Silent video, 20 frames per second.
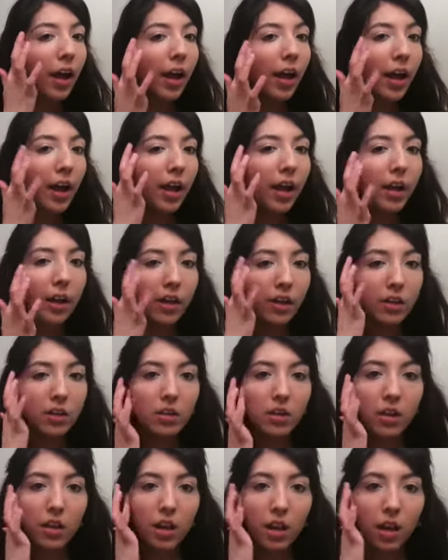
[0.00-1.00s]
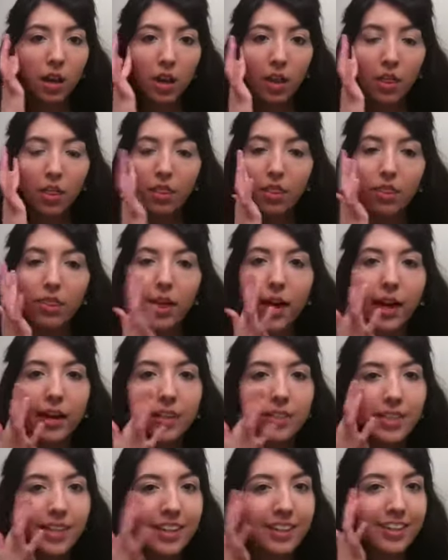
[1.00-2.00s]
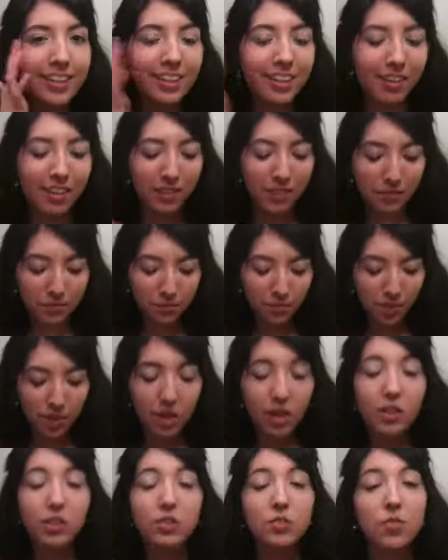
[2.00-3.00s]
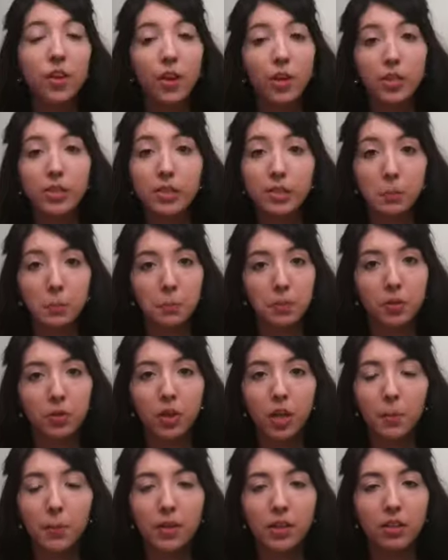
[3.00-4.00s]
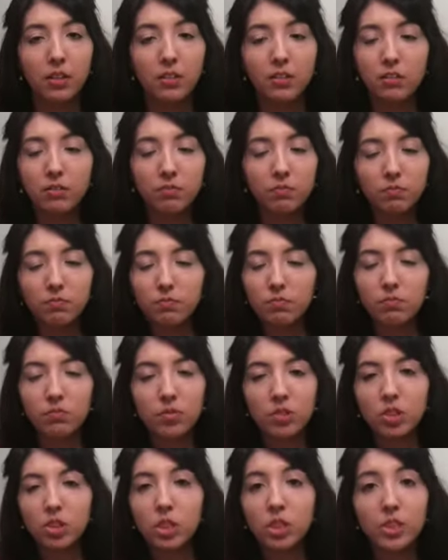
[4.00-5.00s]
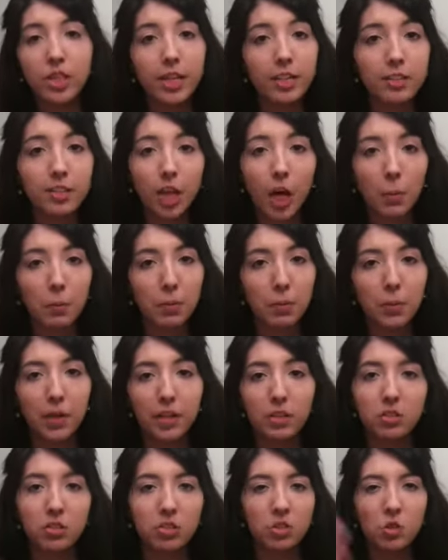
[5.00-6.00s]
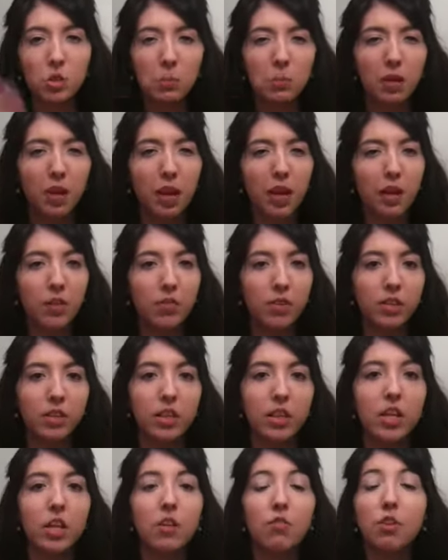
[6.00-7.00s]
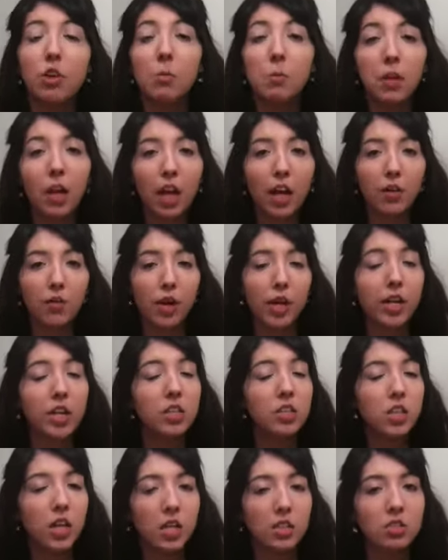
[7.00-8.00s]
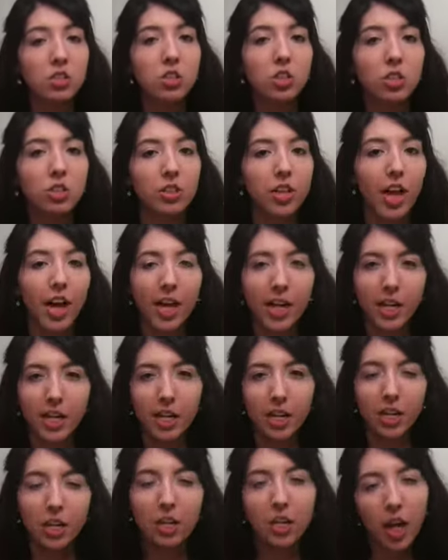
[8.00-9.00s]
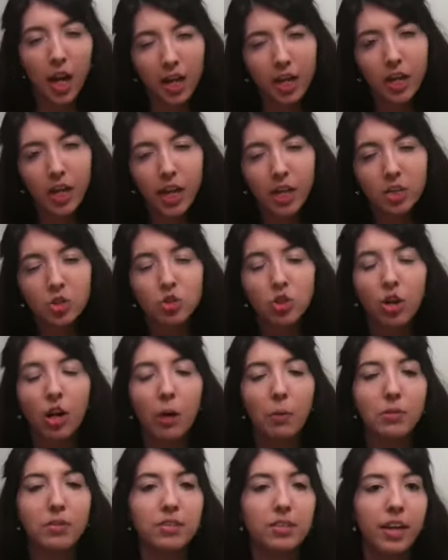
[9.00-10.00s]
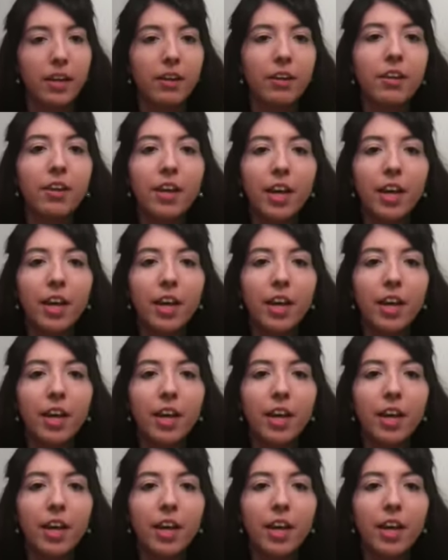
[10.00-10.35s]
And that is it. It's very simple. I mean, it just takes a couple minutes just to apply everything. If you apply it right, it does look kind of natural, I would say.